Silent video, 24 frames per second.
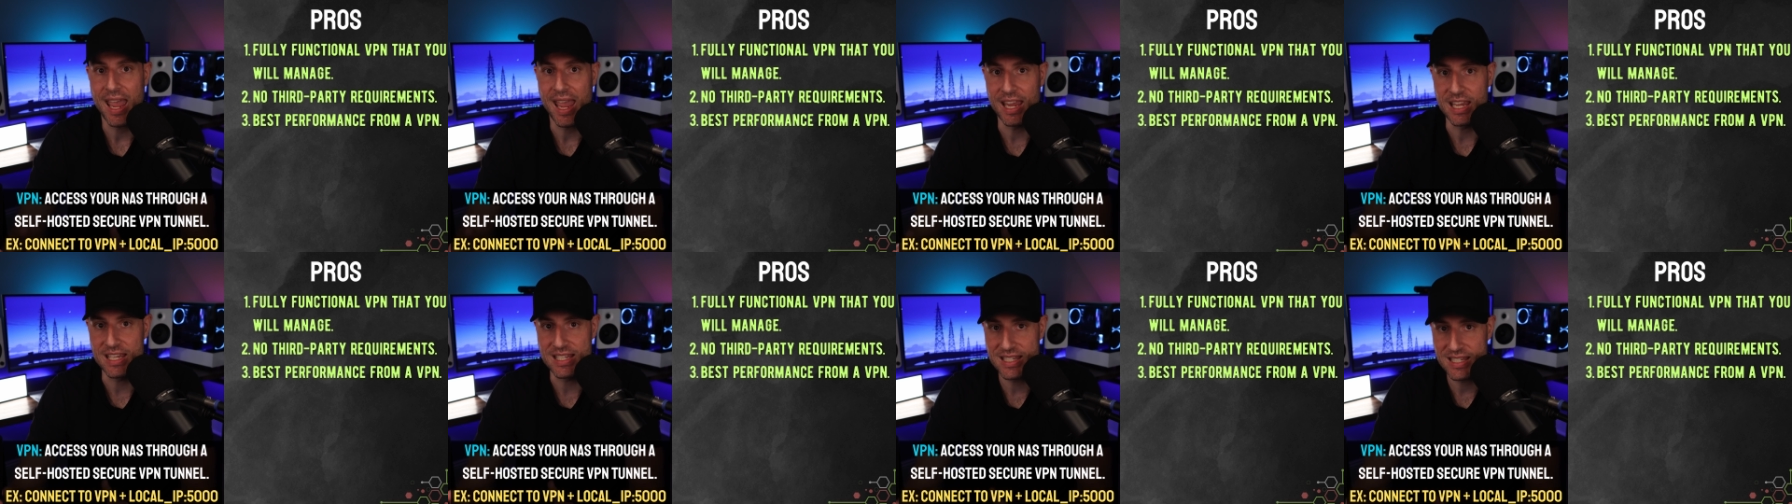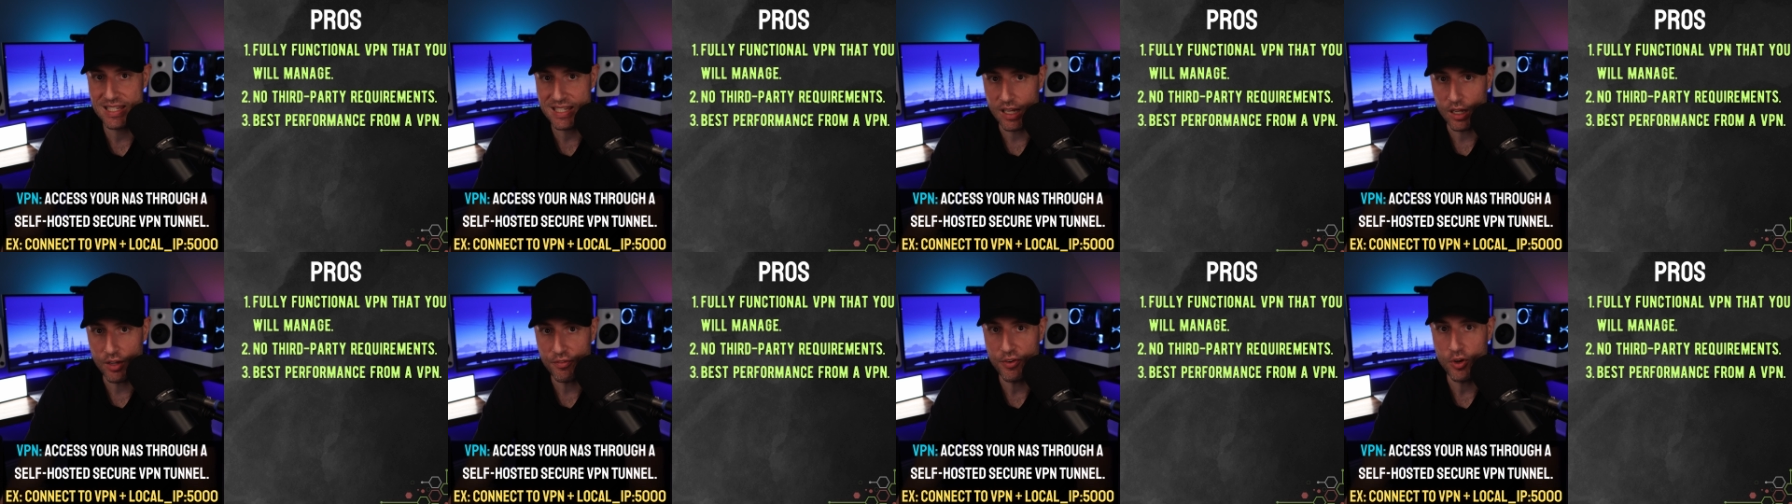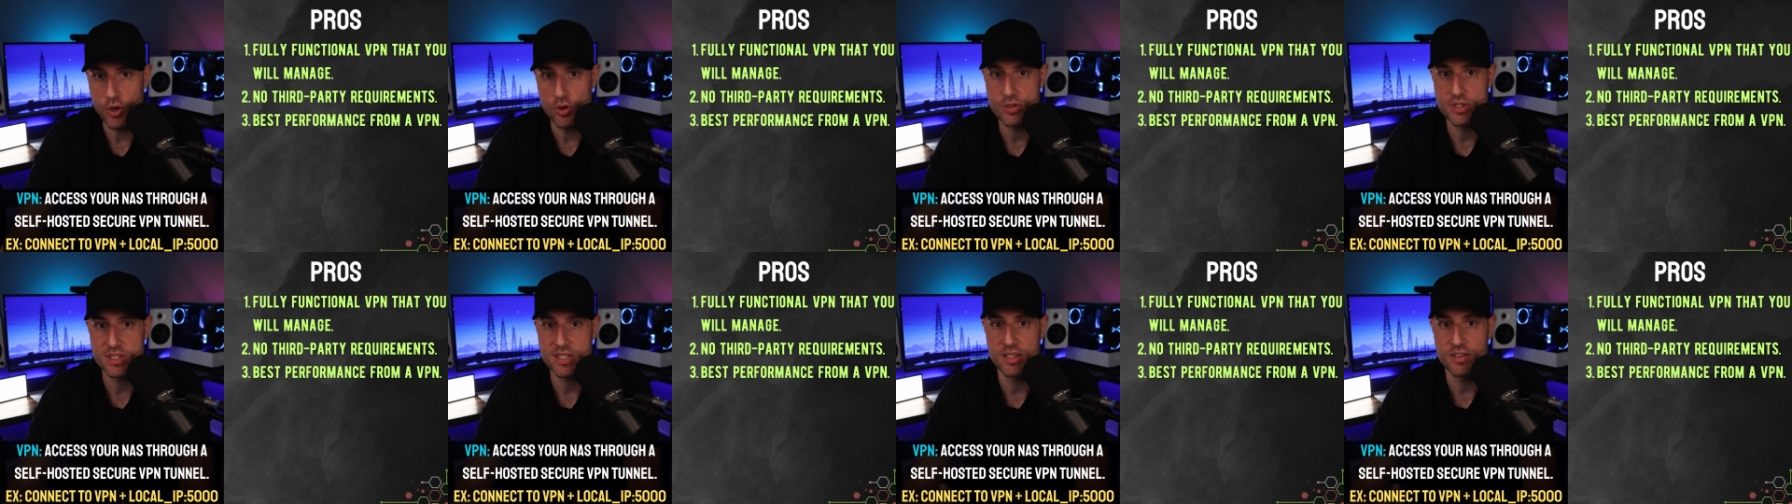a self
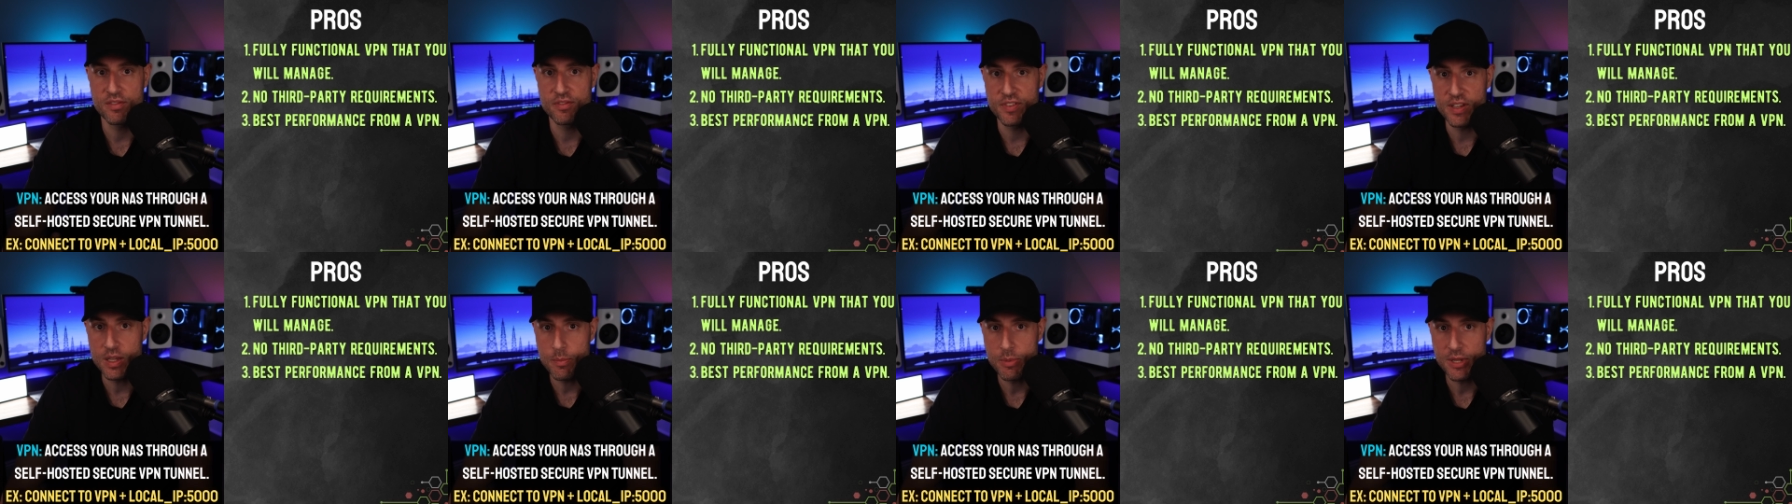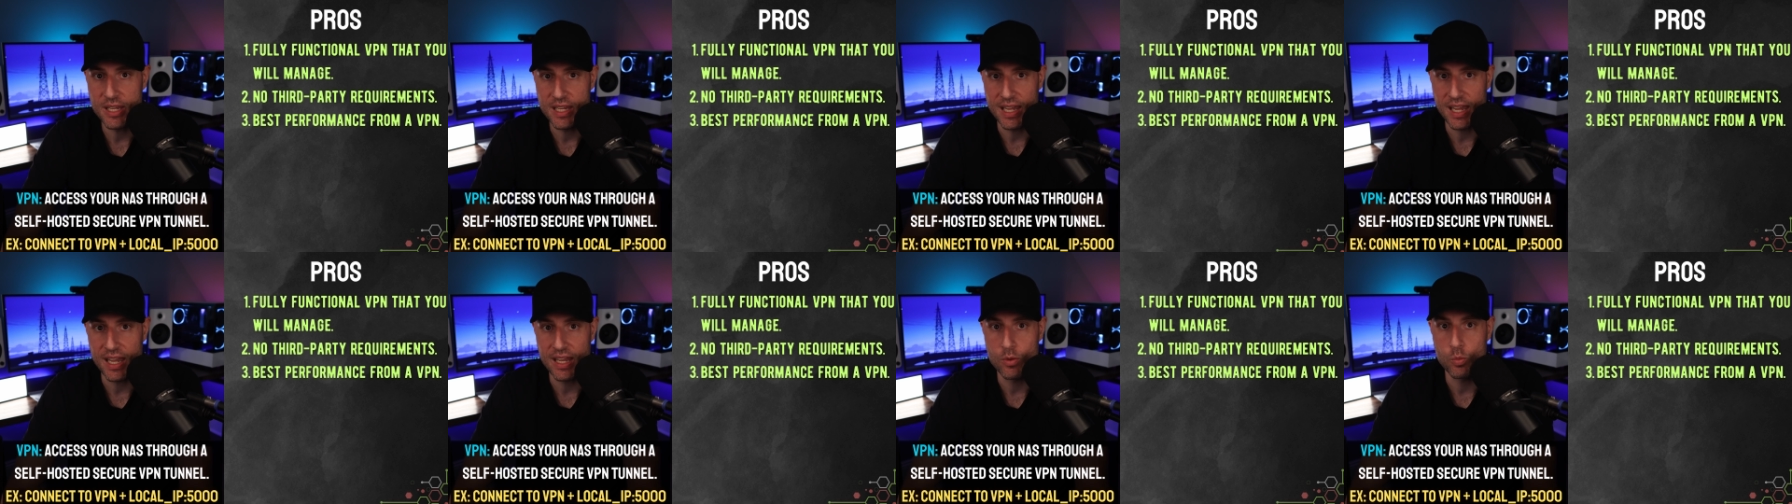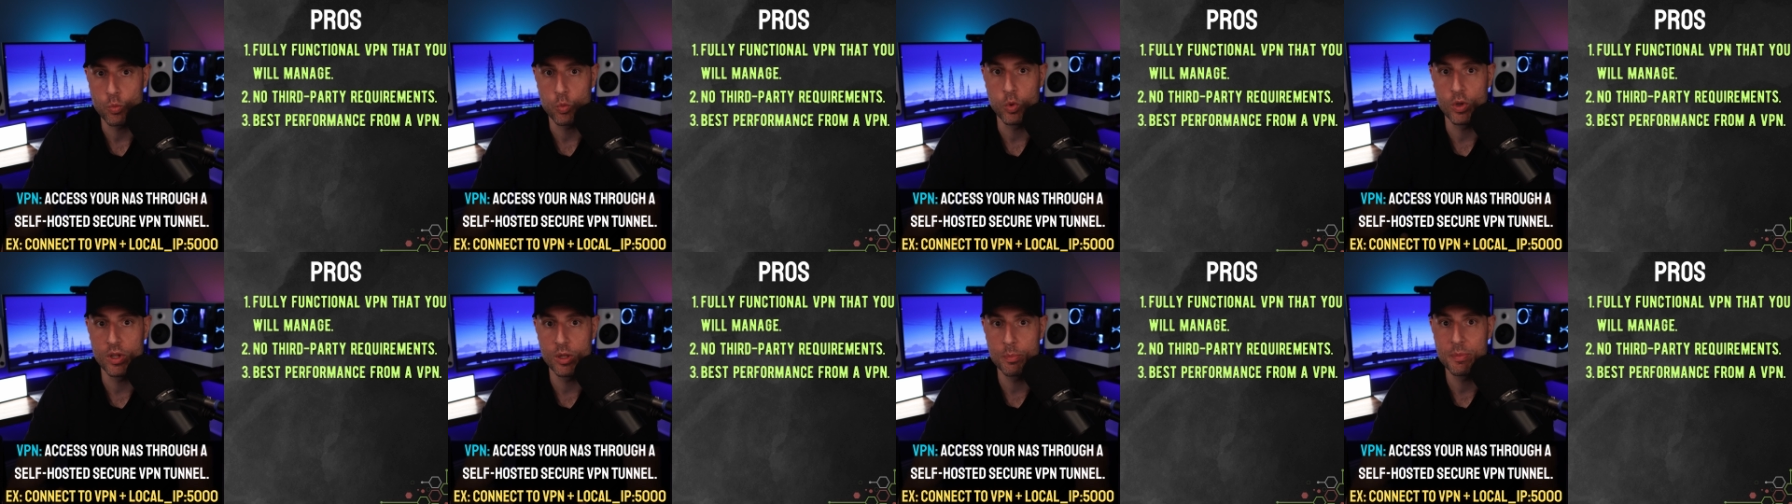hosted
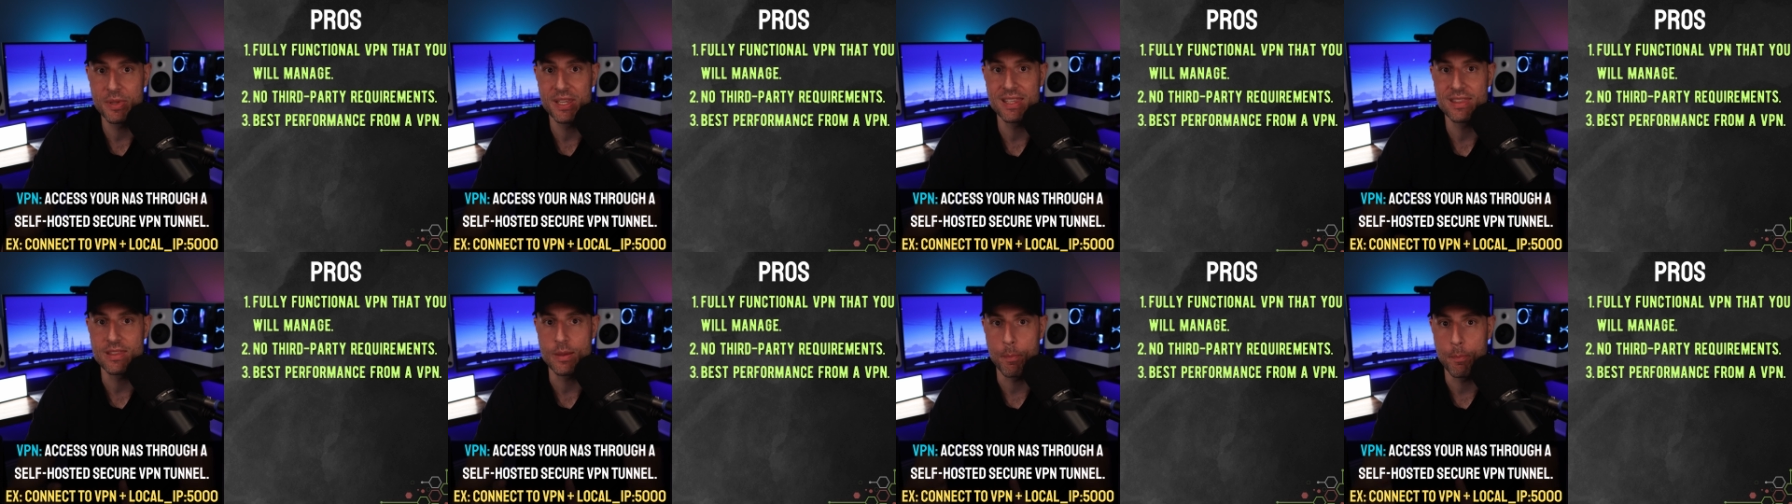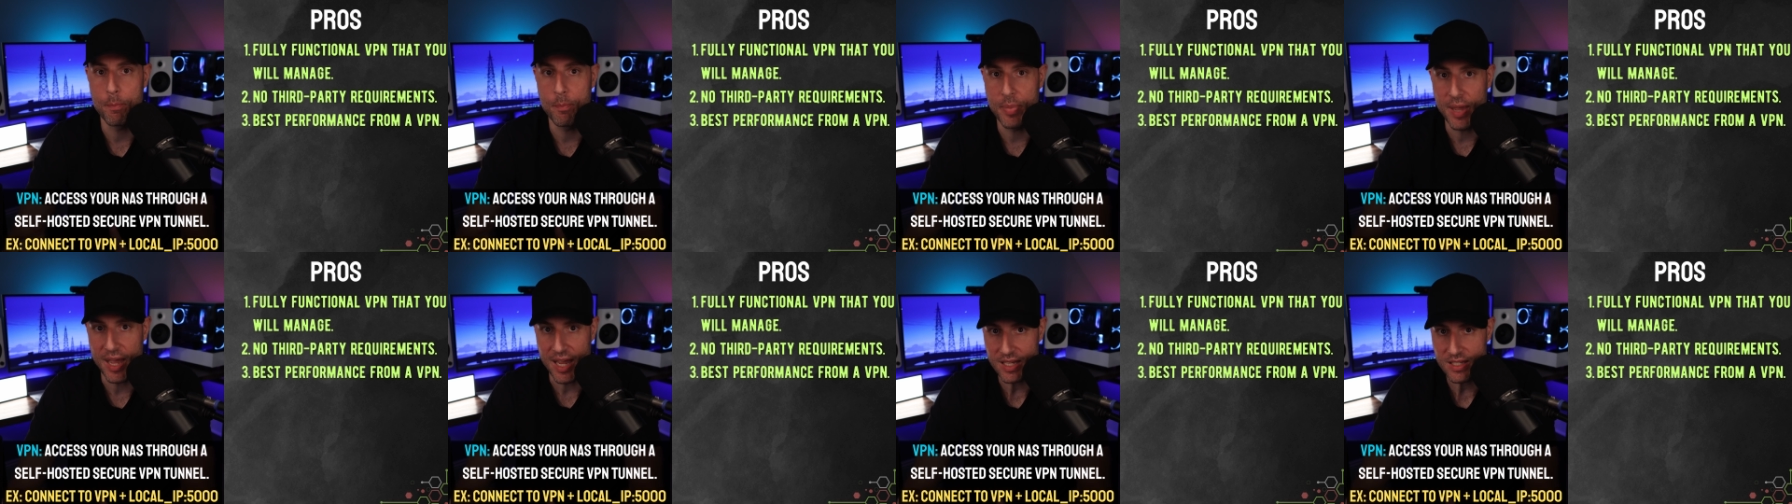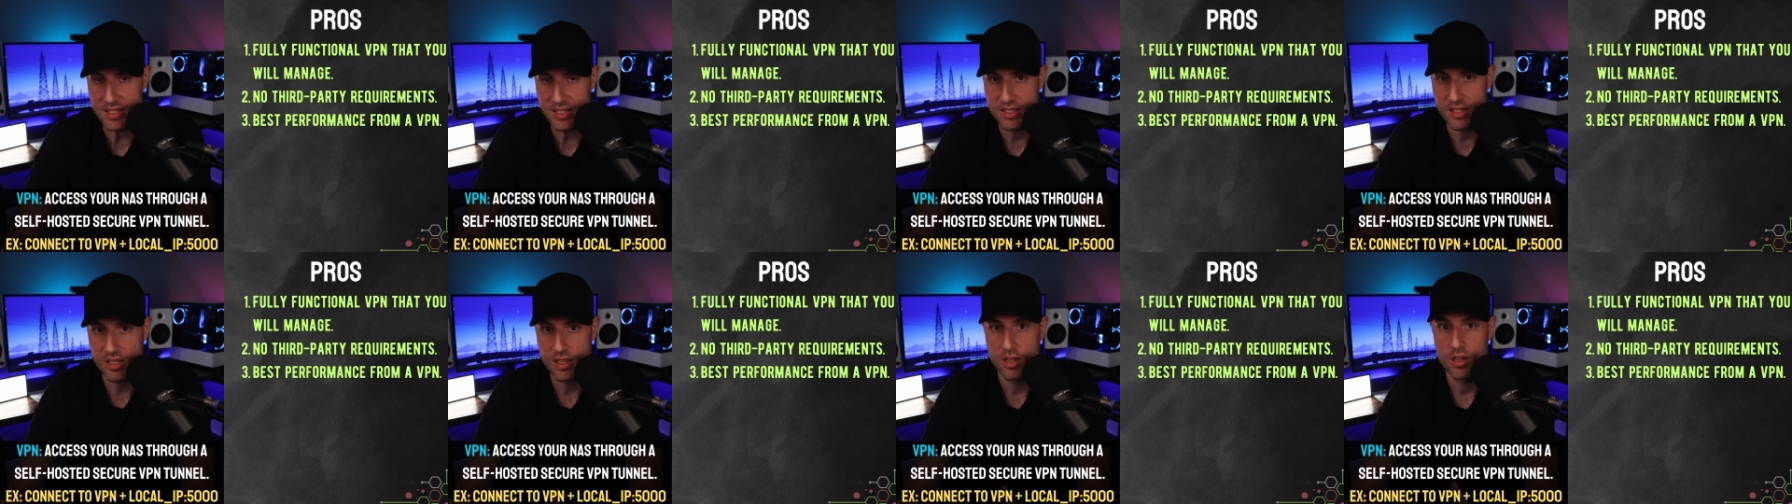VPN will be the
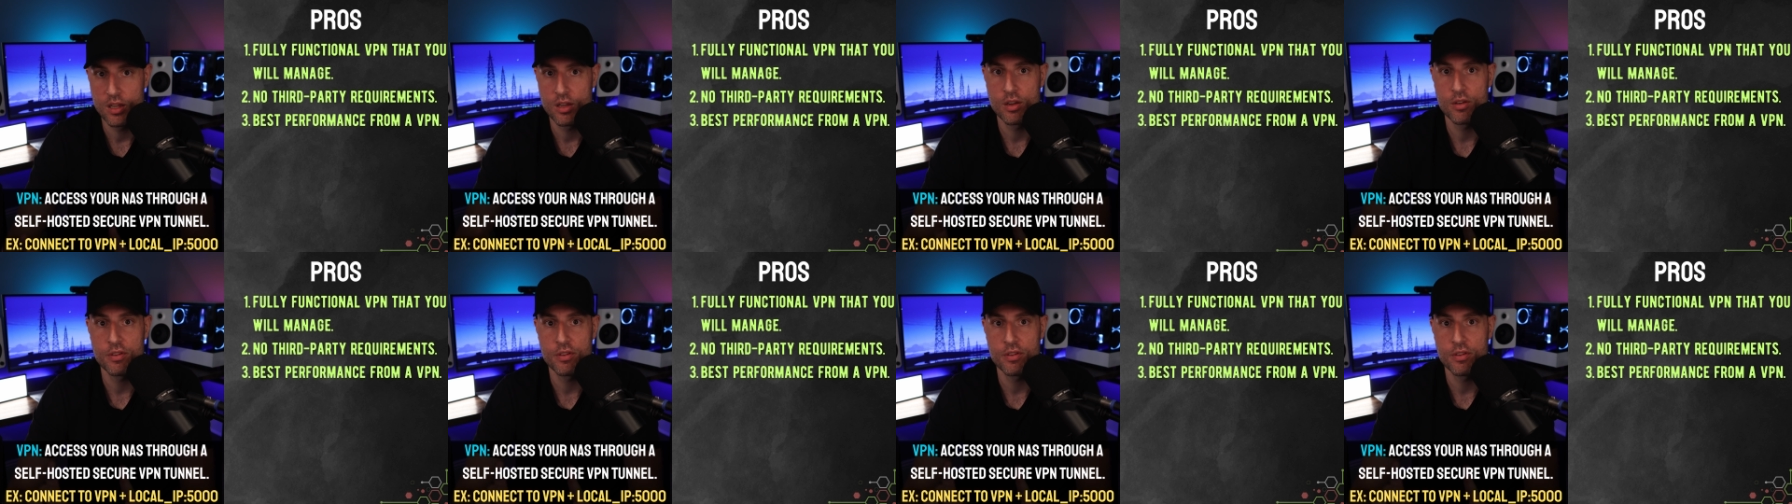best